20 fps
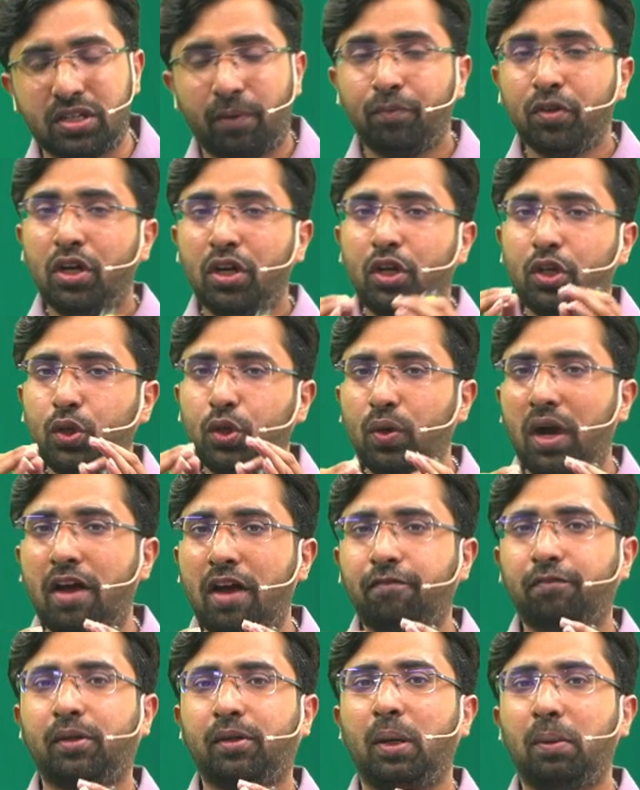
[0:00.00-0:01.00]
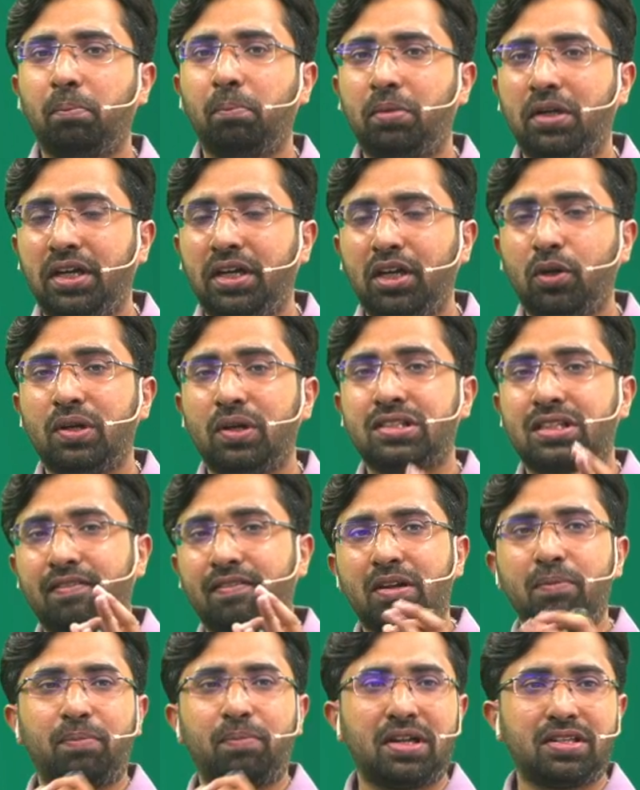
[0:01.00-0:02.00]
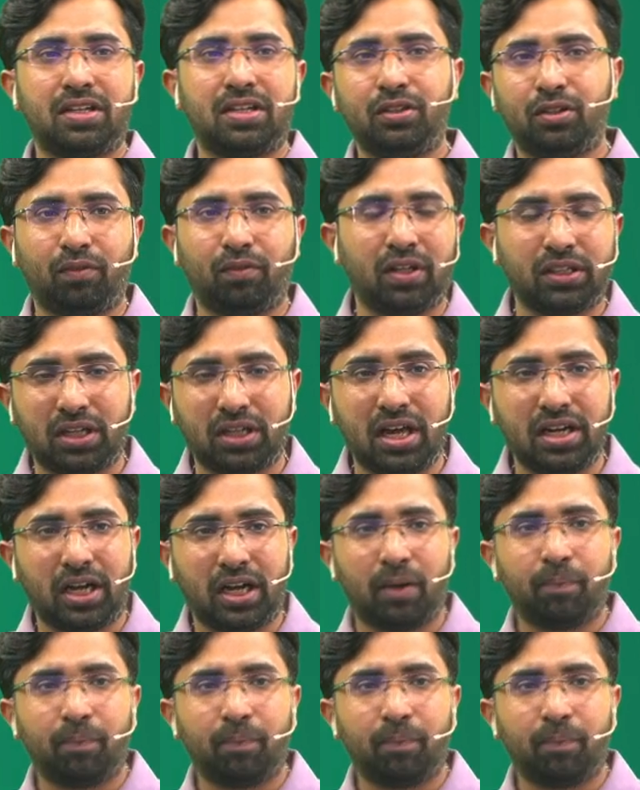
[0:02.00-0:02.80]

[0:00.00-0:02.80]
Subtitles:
you have completed your 7% of the target.